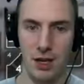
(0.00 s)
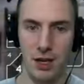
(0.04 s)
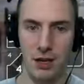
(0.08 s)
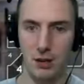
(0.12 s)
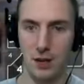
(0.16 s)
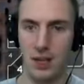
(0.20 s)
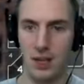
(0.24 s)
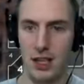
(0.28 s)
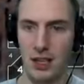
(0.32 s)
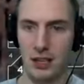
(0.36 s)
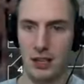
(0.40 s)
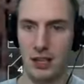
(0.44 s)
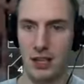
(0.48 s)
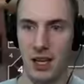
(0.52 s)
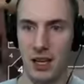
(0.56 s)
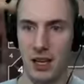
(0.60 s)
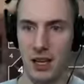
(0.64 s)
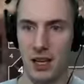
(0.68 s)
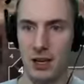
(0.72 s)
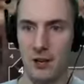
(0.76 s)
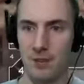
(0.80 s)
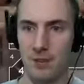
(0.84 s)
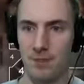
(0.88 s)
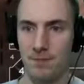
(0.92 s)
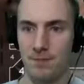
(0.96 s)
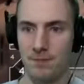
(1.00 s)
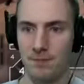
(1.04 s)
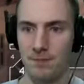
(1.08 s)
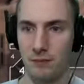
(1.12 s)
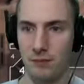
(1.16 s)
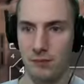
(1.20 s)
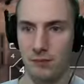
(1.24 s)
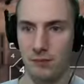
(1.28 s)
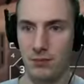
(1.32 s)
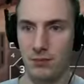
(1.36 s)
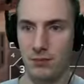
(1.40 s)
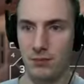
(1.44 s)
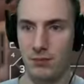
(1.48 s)
I'm gonna get that hit,
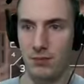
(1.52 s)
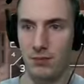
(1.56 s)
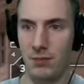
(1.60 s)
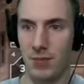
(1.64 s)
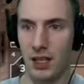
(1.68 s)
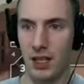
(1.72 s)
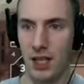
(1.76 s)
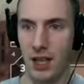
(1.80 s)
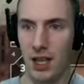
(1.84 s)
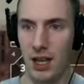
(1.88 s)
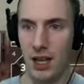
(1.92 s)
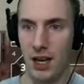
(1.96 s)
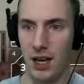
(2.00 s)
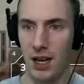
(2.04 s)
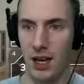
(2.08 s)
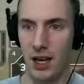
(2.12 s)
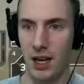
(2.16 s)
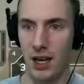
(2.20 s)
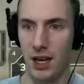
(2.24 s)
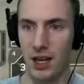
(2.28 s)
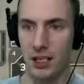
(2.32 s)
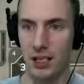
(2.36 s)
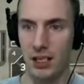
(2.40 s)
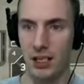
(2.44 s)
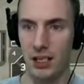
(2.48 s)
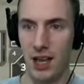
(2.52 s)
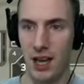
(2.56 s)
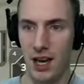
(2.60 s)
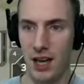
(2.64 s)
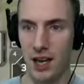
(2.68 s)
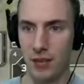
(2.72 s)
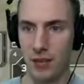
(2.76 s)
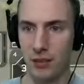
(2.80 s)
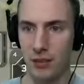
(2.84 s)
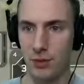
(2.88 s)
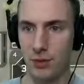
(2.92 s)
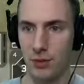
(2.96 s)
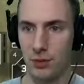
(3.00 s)
and yeah.
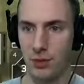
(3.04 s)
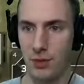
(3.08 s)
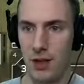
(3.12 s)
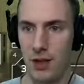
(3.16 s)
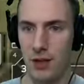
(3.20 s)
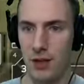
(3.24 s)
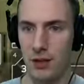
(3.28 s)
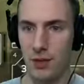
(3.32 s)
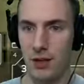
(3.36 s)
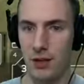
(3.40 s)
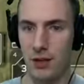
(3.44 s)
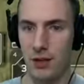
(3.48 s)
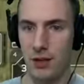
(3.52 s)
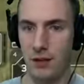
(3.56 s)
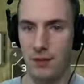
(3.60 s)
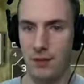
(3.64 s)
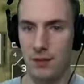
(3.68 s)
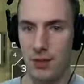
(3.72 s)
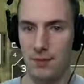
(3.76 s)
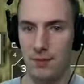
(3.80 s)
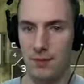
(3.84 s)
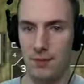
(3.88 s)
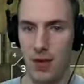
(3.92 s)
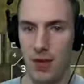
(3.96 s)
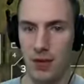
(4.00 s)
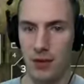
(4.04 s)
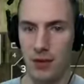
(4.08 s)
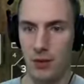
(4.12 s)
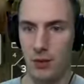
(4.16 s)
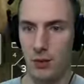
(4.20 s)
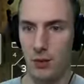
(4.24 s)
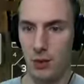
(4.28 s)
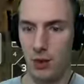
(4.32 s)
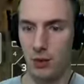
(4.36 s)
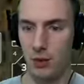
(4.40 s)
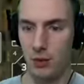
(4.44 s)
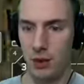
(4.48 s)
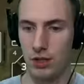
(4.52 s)
So maybe
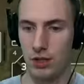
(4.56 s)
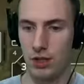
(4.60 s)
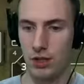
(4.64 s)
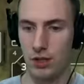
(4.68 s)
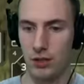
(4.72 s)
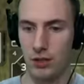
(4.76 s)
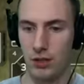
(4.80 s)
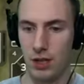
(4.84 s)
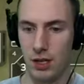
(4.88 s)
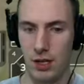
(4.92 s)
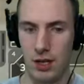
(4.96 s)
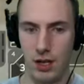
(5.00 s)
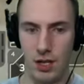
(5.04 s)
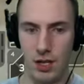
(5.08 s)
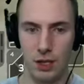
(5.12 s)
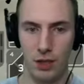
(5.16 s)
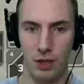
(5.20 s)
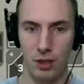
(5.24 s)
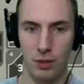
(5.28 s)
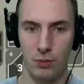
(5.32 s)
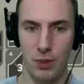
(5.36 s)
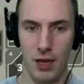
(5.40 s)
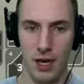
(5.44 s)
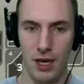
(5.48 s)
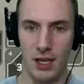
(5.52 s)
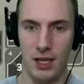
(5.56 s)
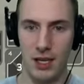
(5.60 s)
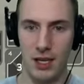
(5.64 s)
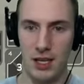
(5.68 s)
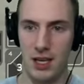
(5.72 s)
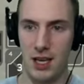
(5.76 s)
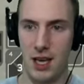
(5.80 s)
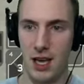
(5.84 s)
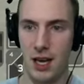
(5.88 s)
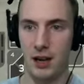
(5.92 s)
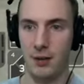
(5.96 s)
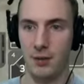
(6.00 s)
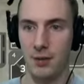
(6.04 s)
we're going to go back.
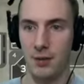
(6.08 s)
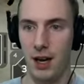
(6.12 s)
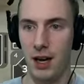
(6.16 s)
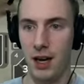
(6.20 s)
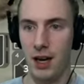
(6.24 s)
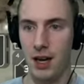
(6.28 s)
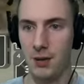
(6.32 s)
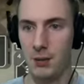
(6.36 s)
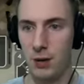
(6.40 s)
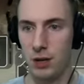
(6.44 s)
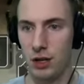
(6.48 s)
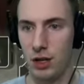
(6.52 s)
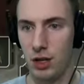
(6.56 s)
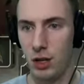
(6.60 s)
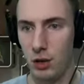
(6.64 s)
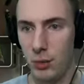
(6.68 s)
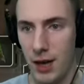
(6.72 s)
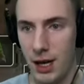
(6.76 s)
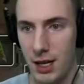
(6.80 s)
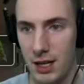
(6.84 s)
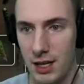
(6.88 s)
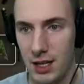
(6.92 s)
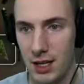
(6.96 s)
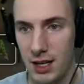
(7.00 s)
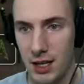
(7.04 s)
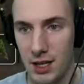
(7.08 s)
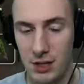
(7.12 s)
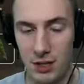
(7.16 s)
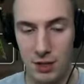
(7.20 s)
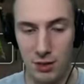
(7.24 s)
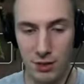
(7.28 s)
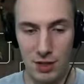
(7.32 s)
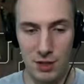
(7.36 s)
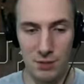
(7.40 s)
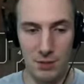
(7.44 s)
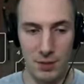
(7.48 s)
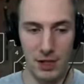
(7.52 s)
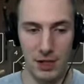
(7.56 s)
Yeah, I am gonna go back to
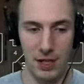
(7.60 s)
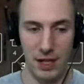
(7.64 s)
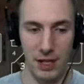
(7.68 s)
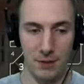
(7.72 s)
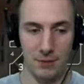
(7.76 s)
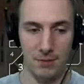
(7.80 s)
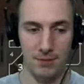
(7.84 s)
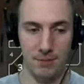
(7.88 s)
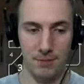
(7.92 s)
this mid lane.